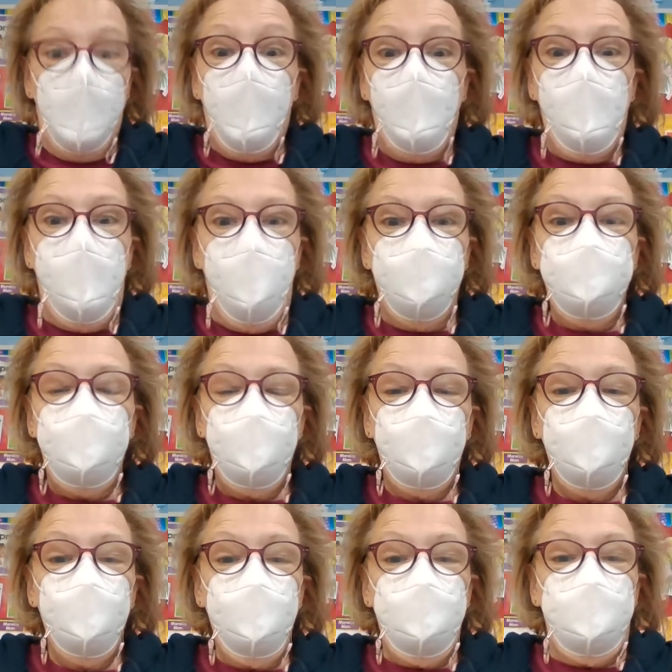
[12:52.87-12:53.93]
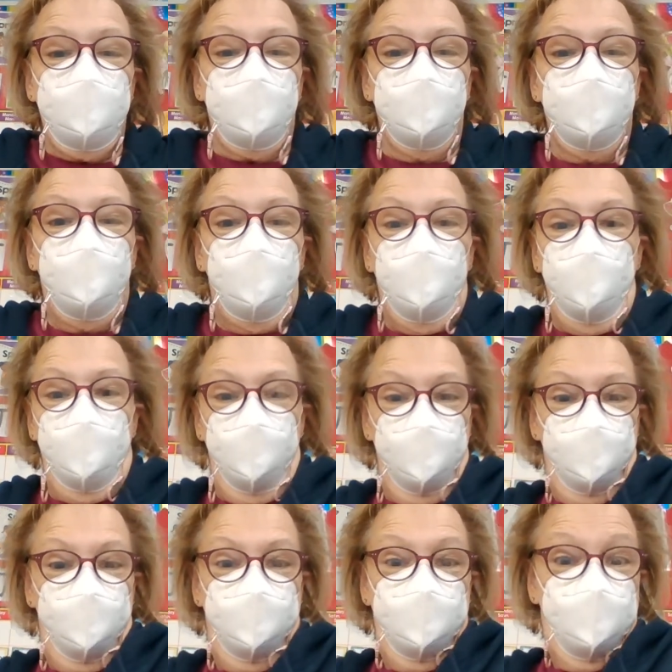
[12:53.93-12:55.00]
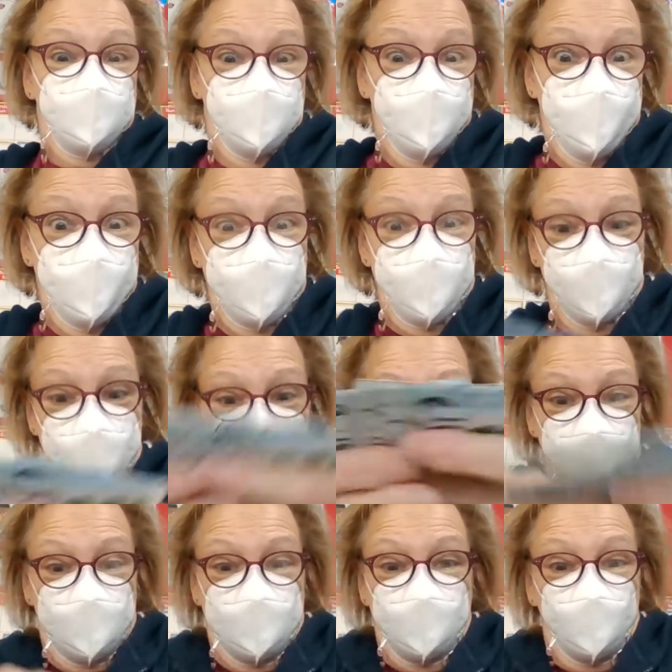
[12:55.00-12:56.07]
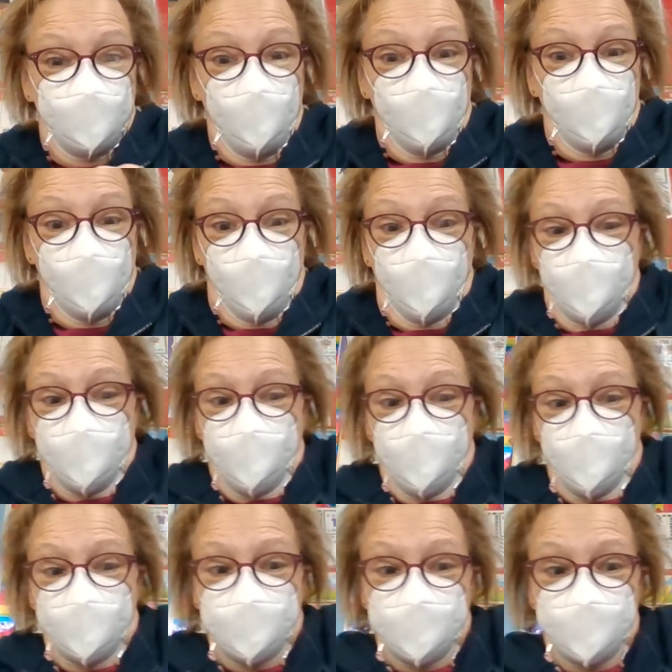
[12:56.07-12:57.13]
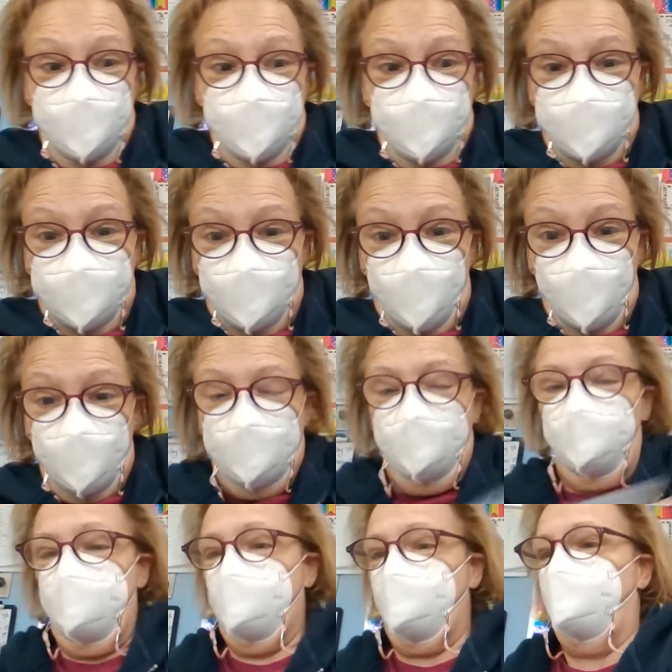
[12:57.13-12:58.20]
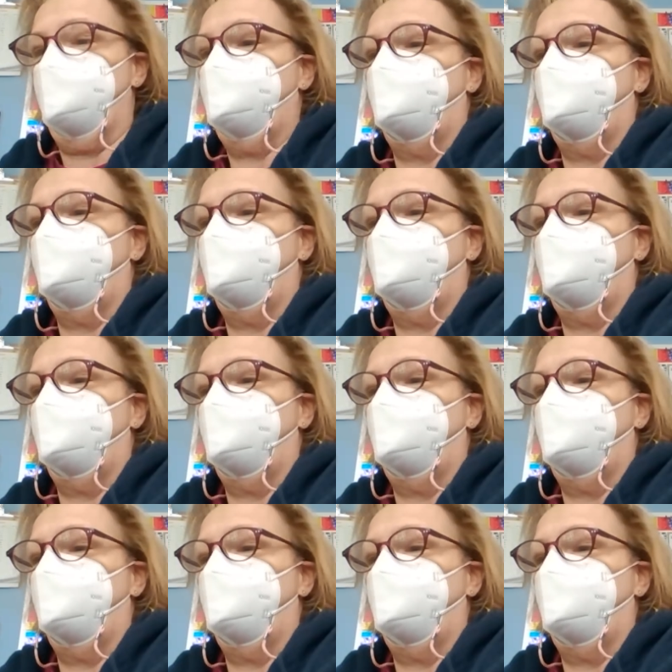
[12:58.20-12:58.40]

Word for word: Oh, I'll have Miss Julie pick a card. Ready? Okay. I'm going to show her all the cards like this, and she's going to pick one